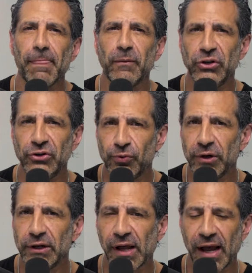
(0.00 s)
When you
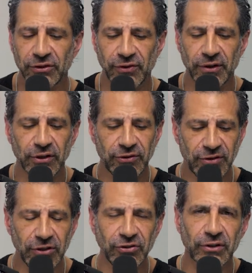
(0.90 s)
realize the
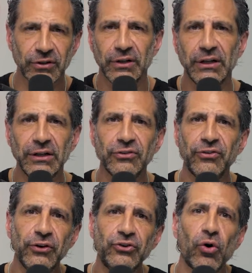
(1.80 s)
decision is
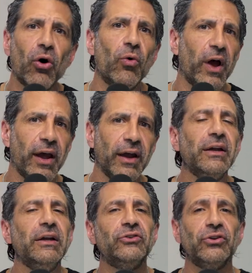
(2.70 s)
the doorway
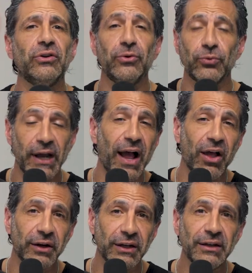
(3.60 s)
into the
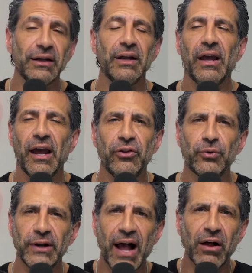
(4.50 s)
reality, and the
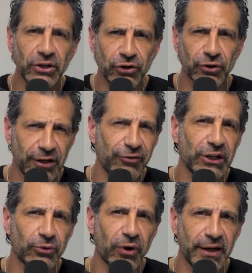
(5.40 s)
reality you're
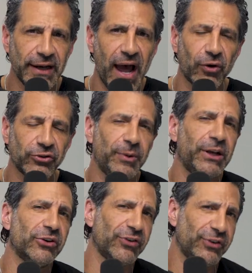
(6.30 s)
living in right now is
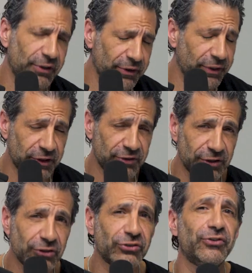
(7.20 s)
because of the, the
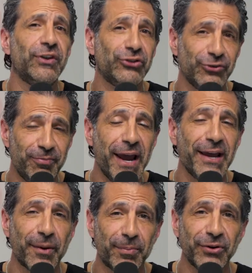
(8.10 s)
decisions that you've
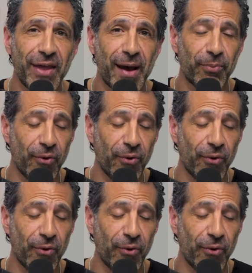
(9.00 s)
made up until that